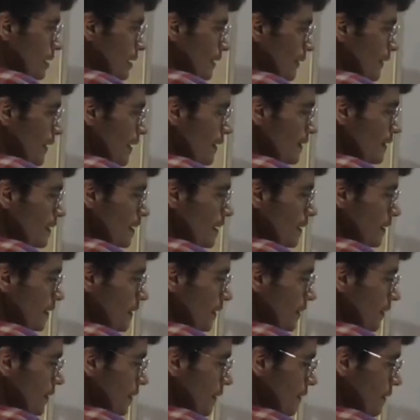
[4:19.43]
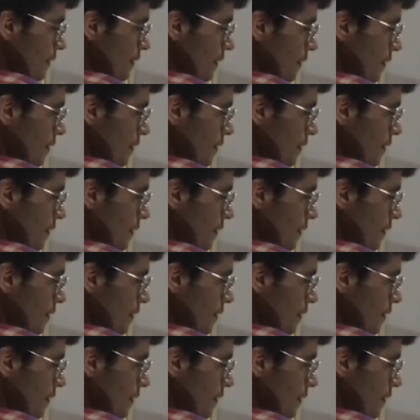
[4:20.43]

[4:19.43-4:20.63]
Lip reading: Then there is,